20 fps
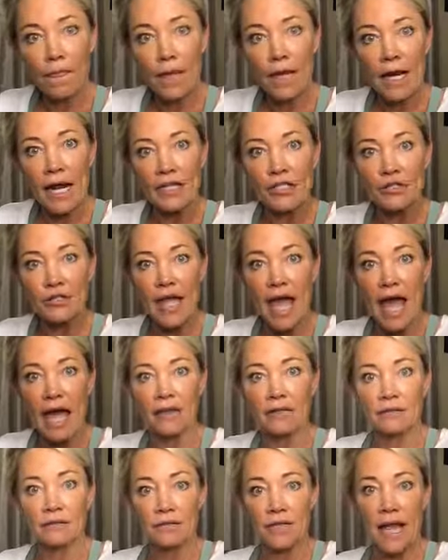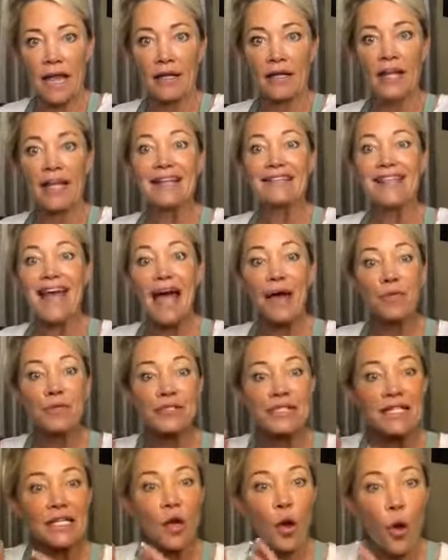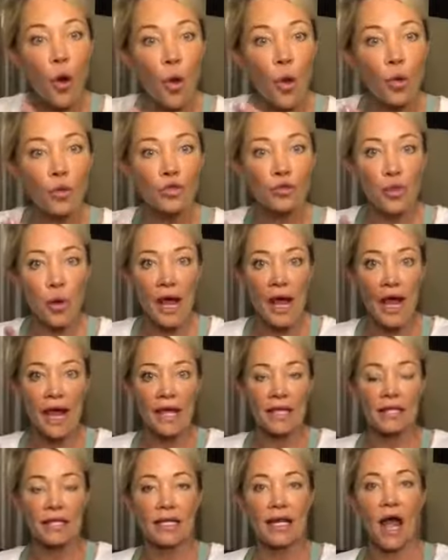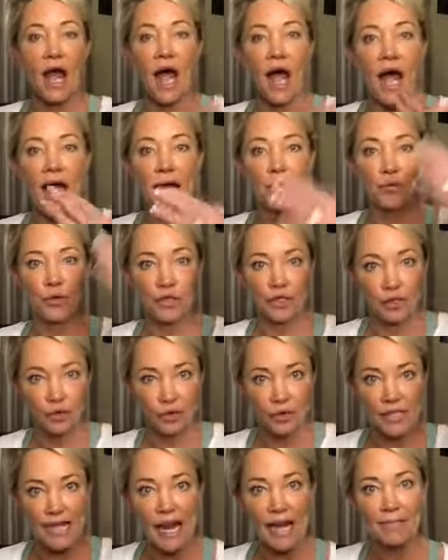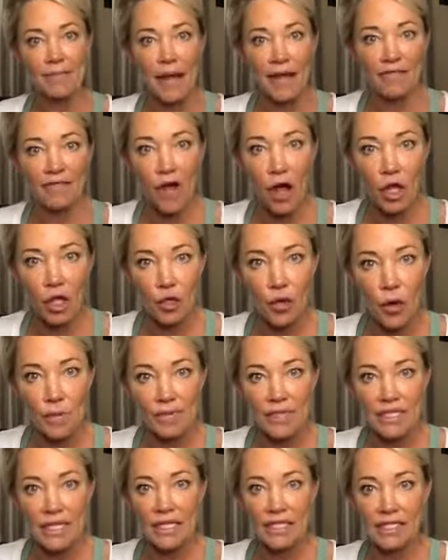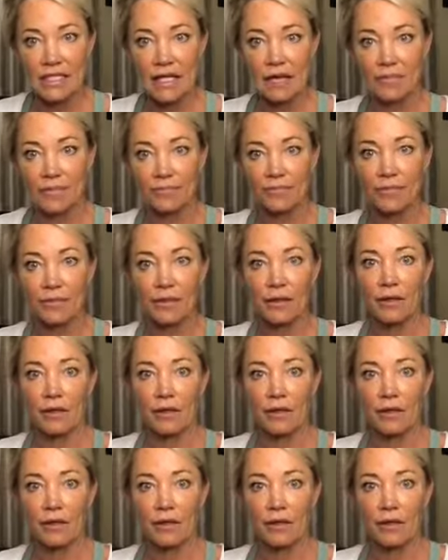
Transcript: And I do that, okay? That was the old way that I would create my follow-up system.